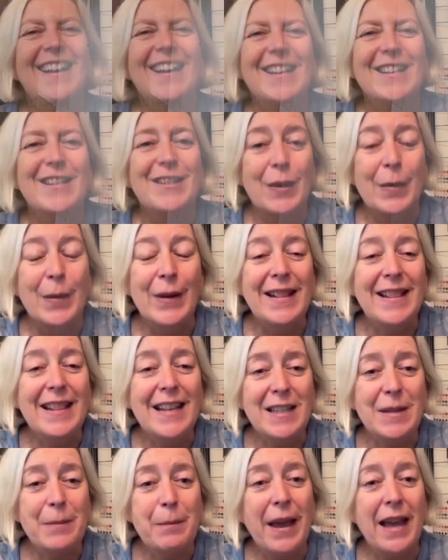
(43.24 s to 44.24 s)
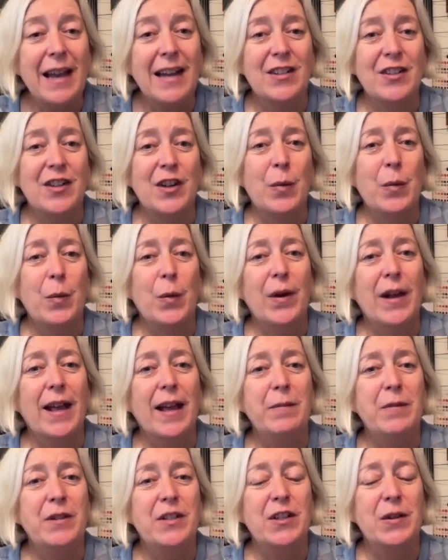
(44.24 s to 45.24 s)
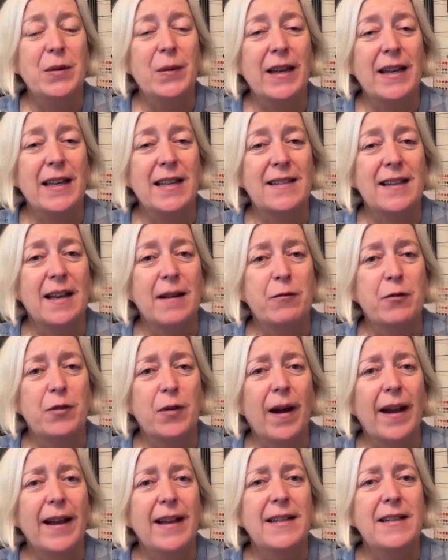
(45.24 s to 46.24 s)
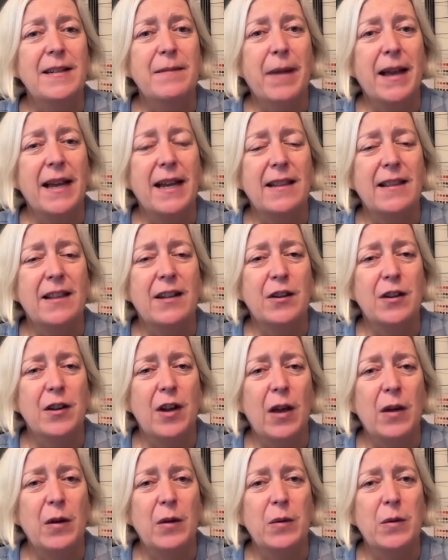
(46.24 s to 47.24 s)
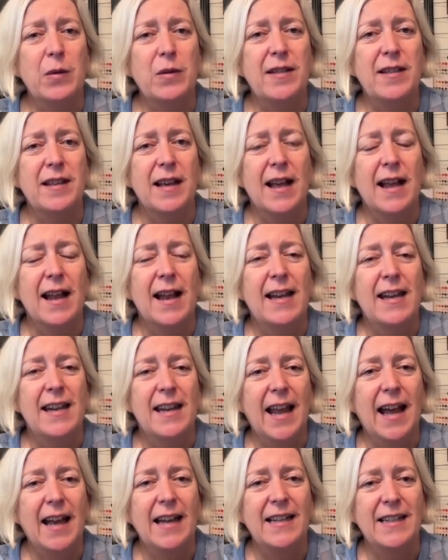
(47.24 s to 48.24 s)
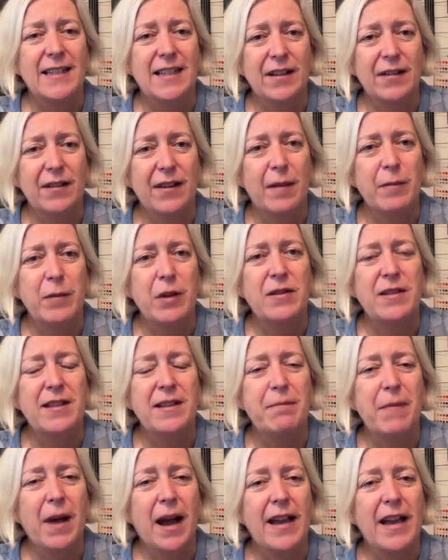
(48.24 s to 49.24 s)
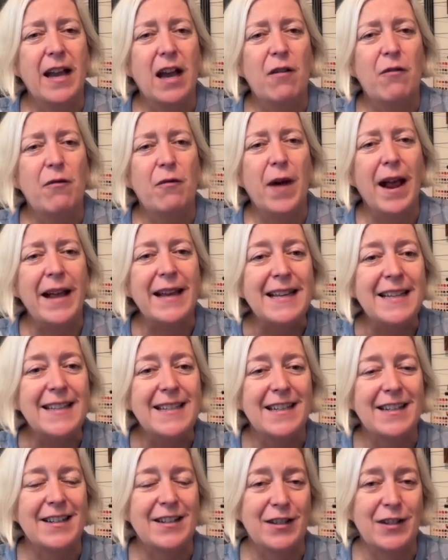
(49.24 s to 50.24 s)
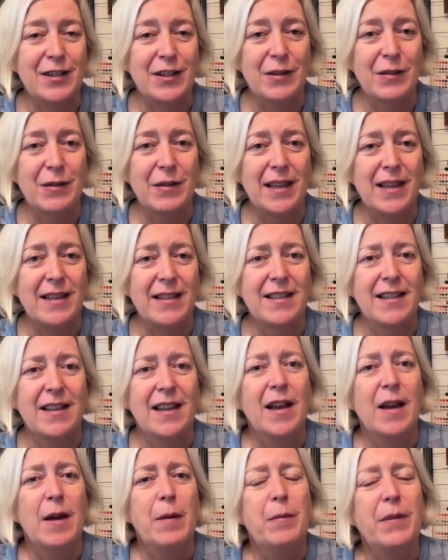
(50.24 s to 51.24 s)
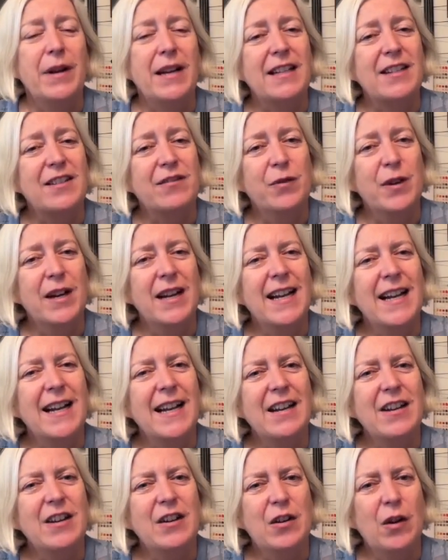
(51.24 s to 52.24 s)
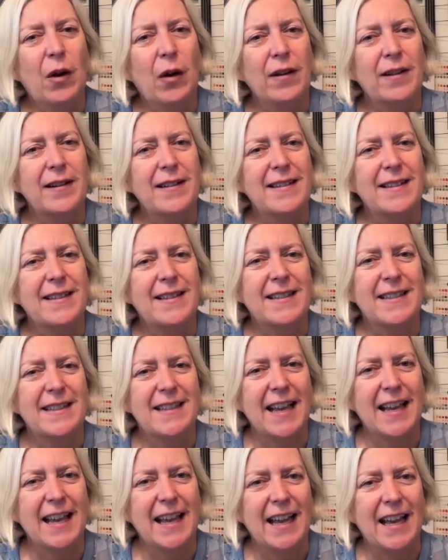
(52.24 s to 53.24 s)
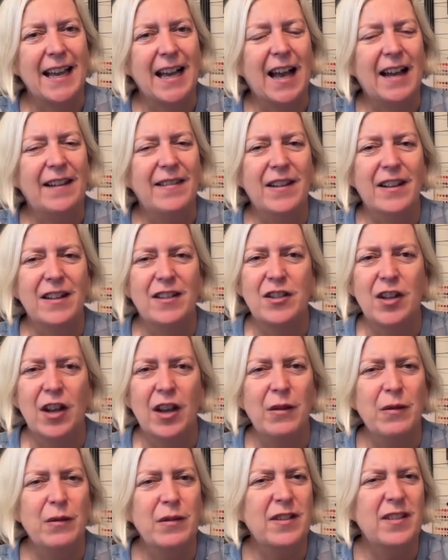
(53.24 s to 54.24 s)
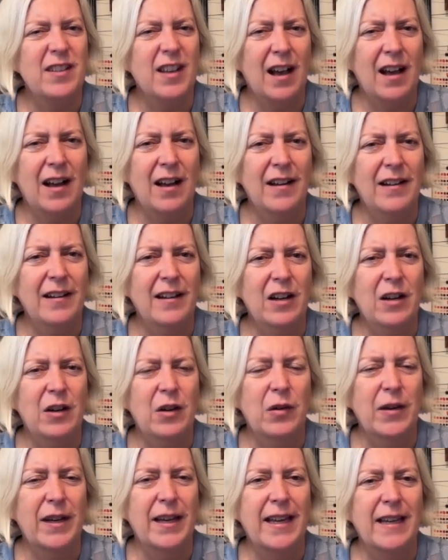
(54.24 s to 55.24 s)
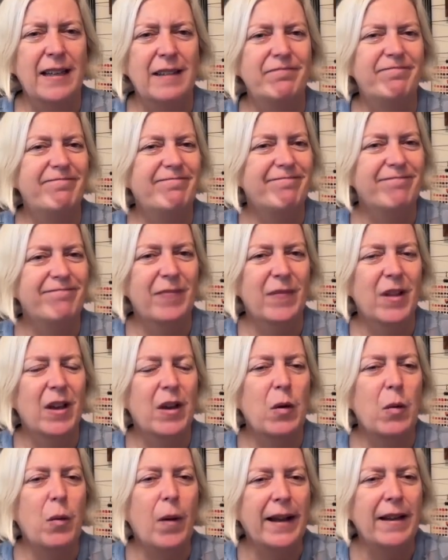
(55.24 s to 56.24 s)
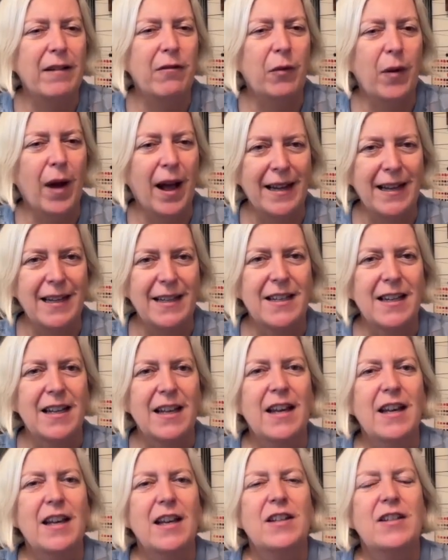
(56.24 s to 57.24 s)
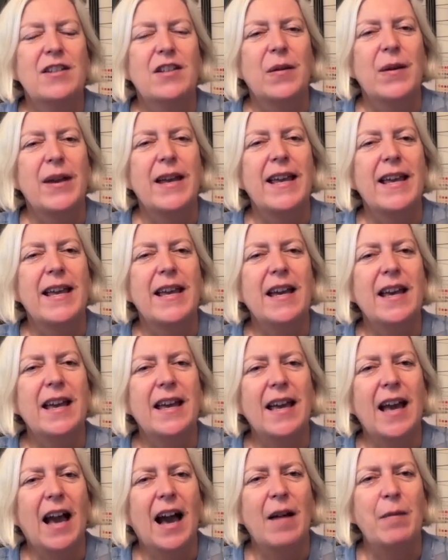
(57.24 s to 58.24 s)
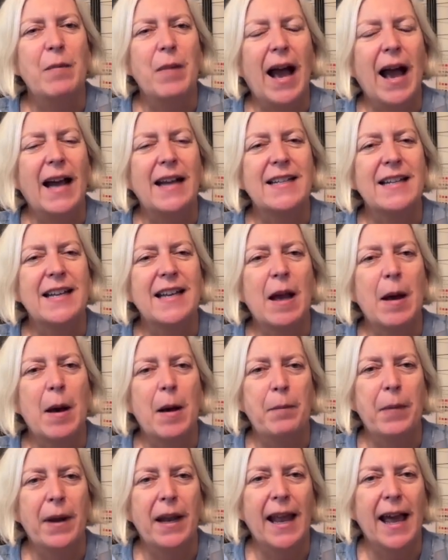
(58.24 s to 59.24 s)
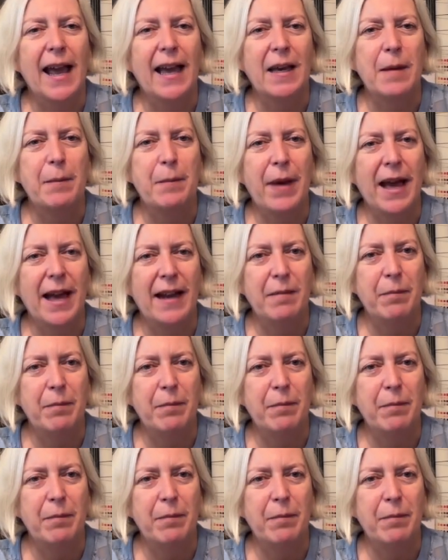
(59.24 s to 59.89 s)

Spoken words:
So in this picture, what I'm doing is I'm trying to make the nose lighter, and I'm using my eraser to do this, but it's really not singing and the tones aren't looking quite right. So here I'm adding a black pan